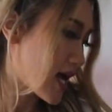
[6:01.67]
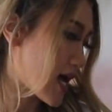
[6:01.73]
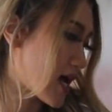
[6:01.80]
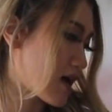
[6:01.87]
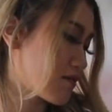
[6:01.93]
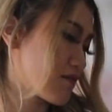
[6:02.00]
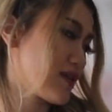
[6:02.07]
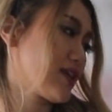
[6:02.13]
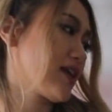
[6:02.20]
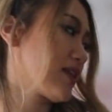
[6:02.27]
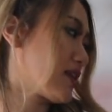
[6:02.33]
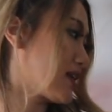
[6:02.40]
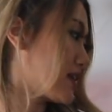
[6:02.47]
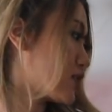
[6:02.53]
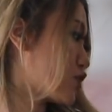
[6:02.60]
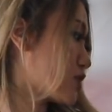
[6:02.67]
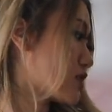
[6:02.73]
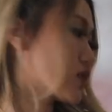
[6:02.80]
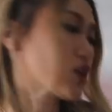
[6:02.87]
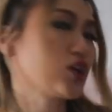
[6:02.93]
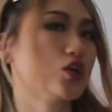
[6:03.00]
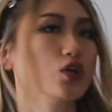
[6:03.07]
Um, and I think it's
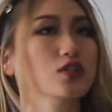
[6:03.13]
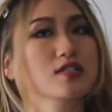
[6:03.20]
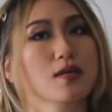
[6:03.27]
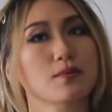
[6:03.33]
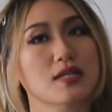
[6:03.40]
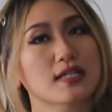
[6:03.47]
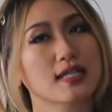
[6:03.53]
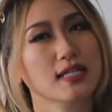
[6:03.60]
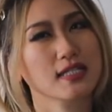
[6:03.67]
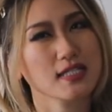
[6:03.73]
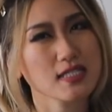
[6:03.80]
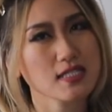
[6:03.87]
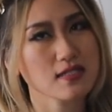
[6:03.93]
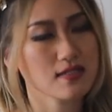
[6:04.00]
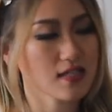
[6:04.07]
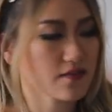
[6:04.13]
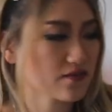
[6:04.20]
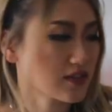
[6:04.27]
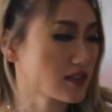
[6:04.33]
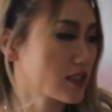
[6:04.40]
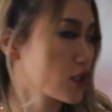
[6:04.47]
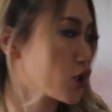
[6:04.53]
just cute. Something like this is
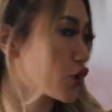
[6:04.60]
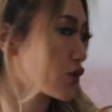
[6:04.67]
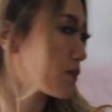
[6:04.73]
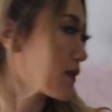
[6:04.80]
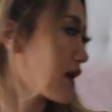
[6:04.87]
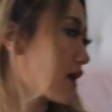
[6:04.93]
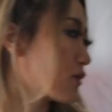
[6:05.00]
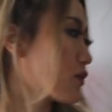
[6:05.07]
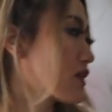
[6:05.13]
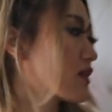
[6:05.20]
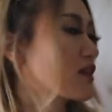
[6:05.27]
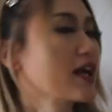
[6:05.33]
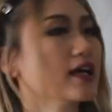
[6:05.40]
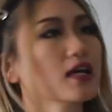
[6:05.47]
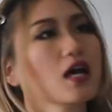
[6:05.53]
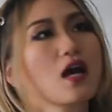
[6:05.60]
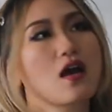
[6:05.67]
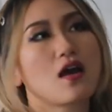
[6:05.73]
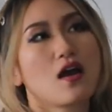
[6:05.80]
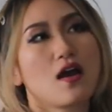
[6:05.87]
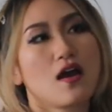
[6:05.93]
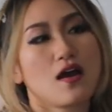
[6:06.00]
definitely cute paired with like
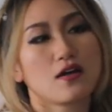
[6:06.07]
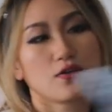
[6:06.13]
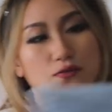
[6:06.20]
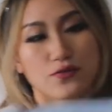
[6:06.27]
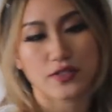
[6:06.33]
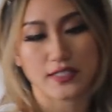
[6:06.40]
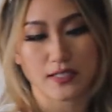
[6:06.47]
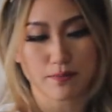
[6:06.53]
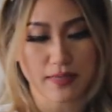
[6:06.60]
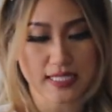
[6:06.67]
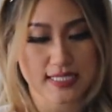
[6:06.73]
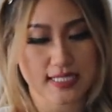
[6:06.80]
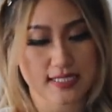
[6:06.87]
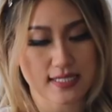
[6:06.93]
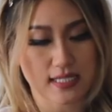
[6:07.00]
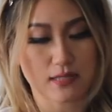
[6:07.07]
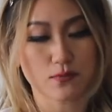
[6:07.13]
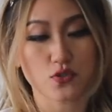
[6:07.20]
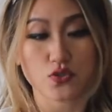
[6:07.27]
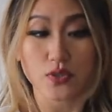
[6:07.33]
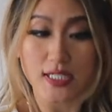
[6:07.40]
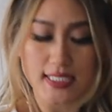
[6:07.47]
really basic
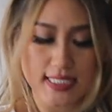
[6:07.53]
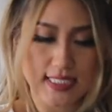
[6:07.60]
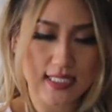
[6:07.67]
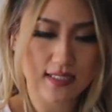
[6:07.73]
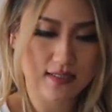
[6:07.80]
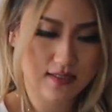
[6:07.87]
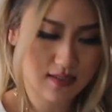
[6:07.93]
denim shorts.